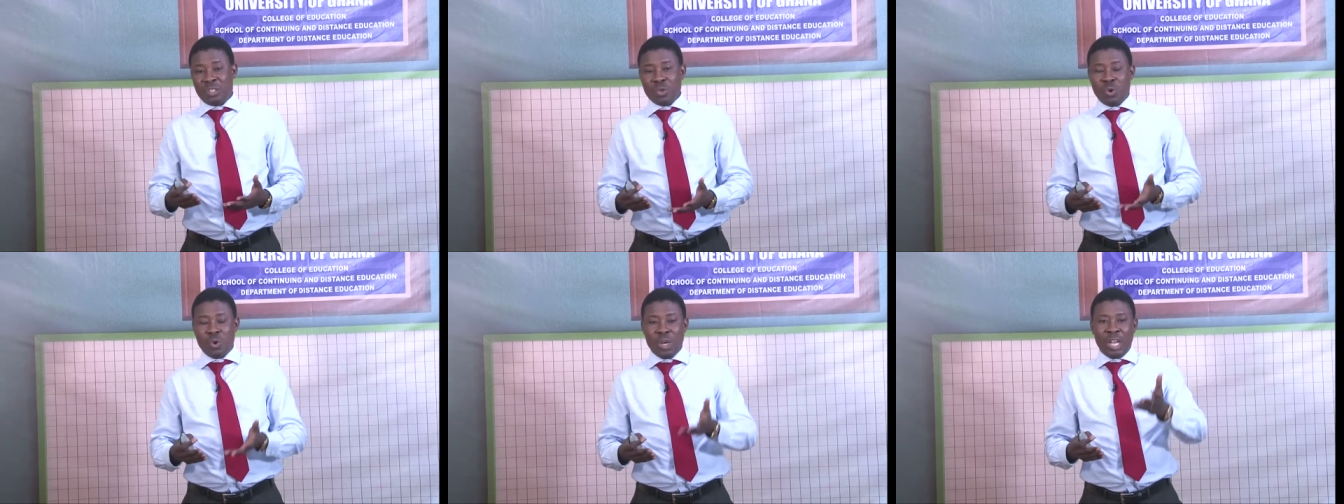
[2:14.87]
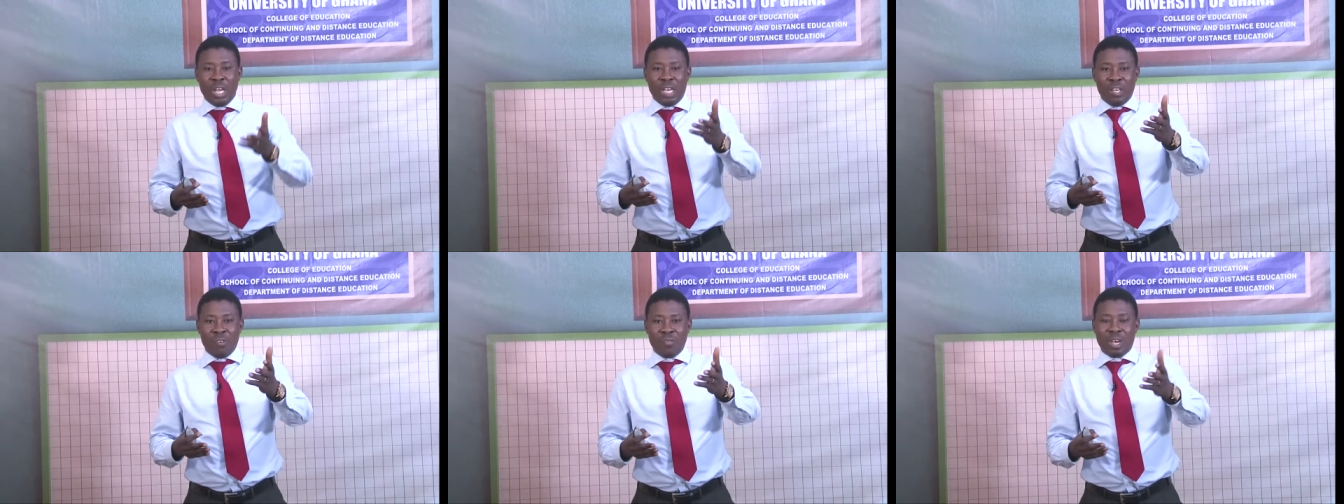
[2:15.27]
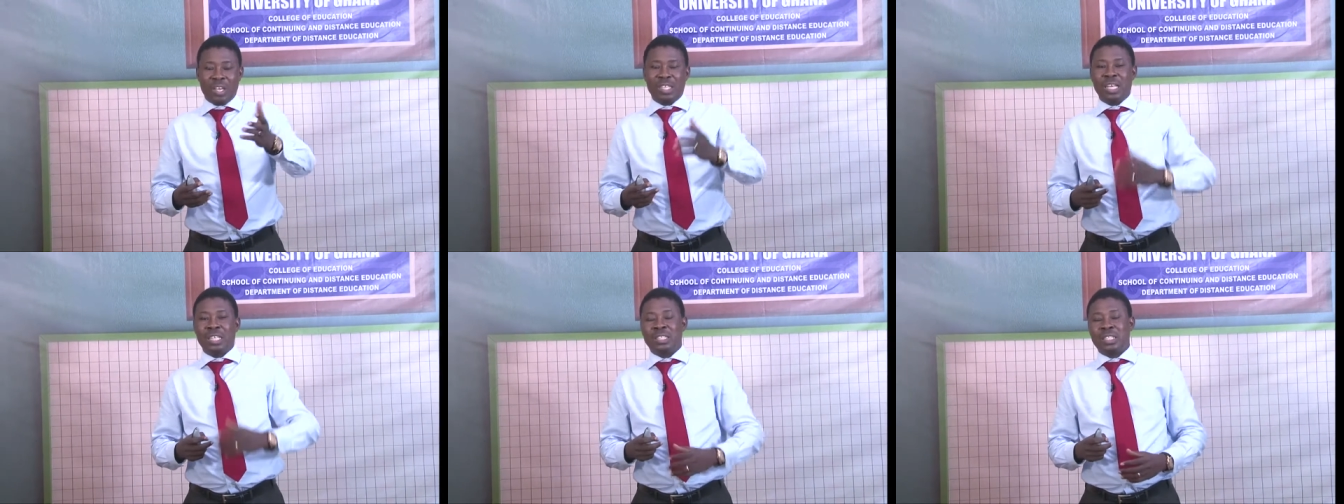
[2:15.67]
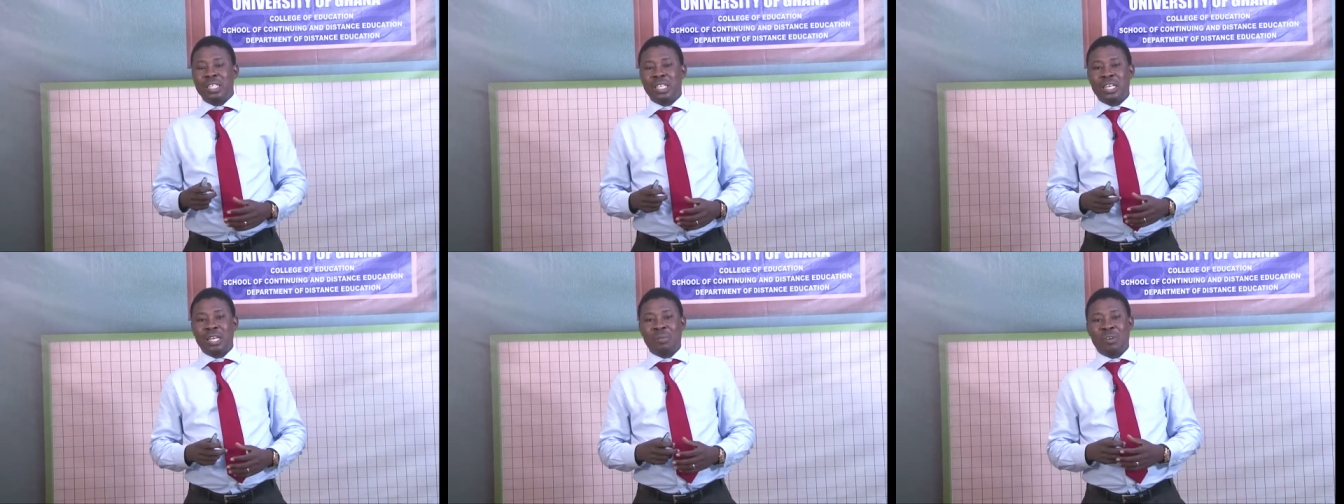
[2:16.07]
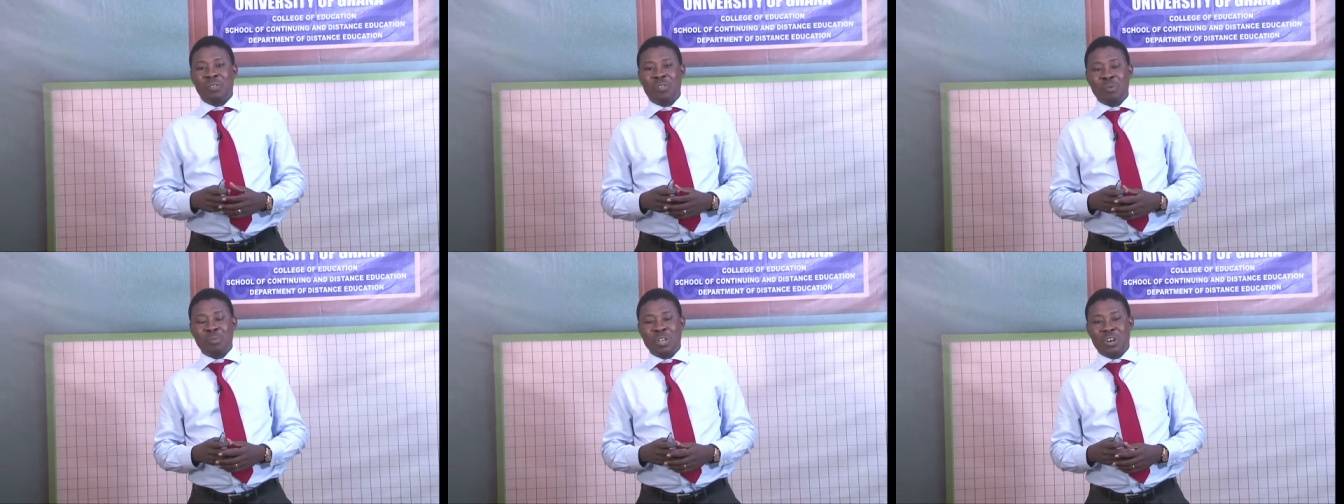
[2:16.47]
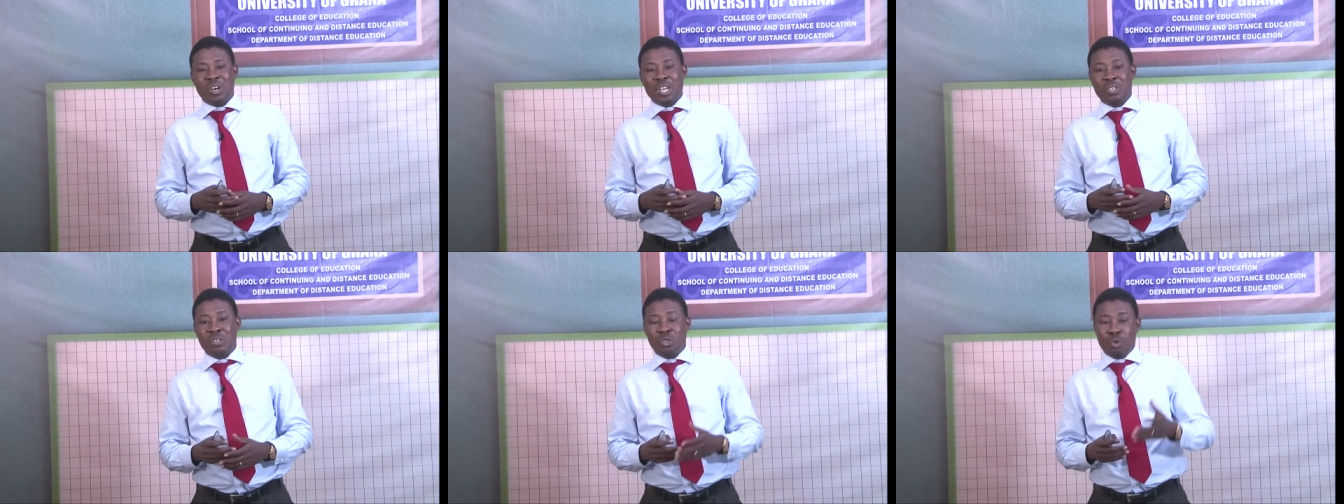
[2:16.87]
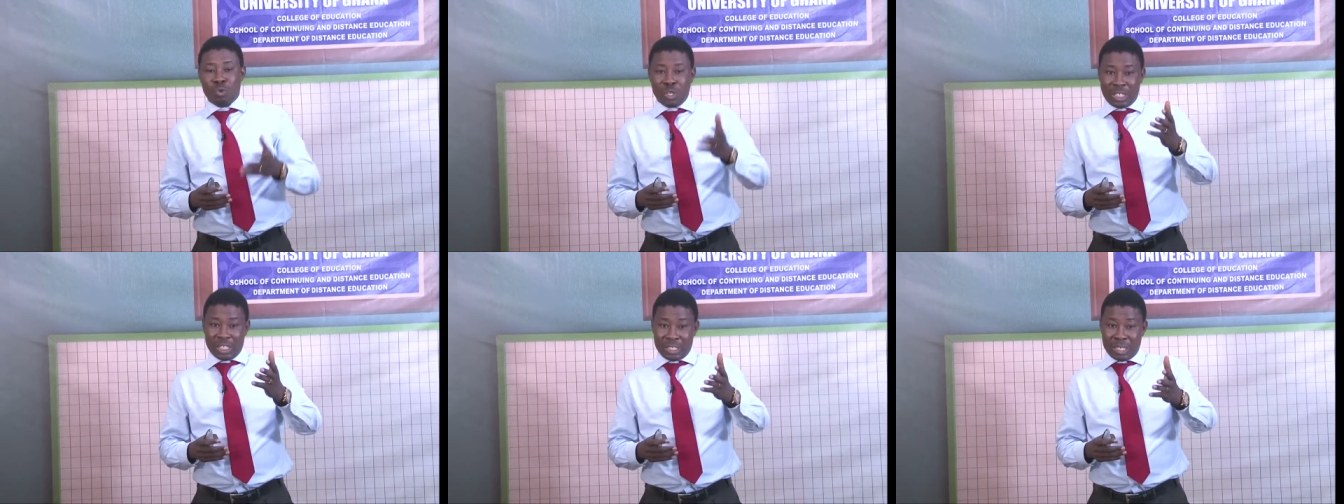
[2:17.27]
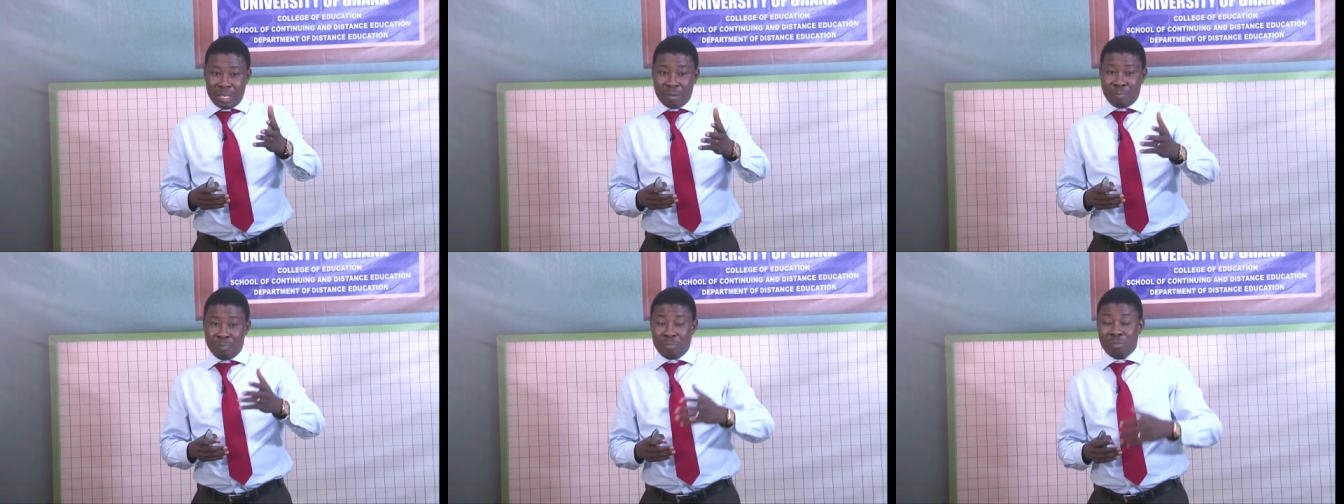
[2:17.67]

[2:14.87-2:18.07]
So if you are just thinking about forming your NGO, which is the,